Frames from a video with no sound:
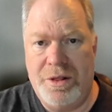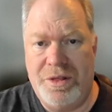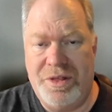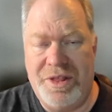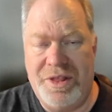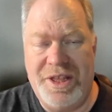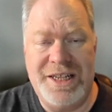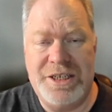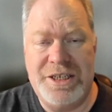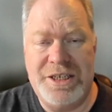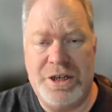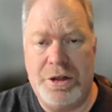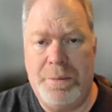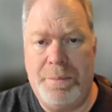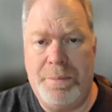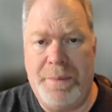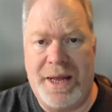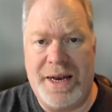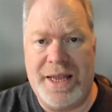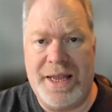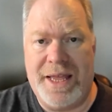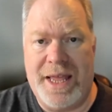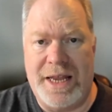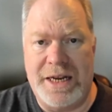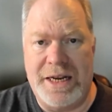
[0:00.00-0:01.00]
These are the
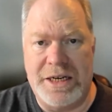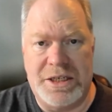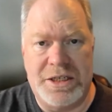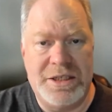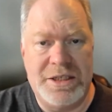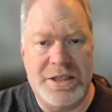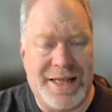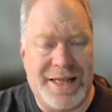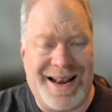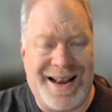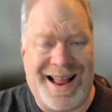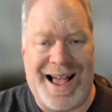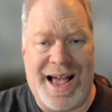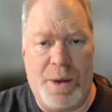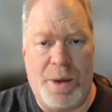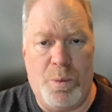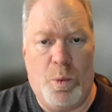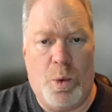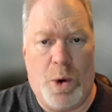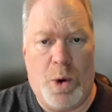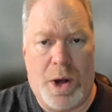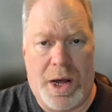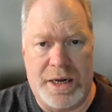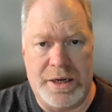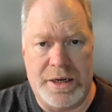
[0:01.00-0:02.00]
medications that I
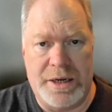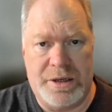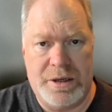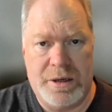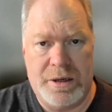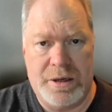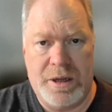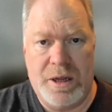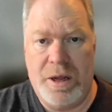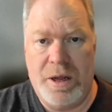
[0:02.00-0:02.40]
want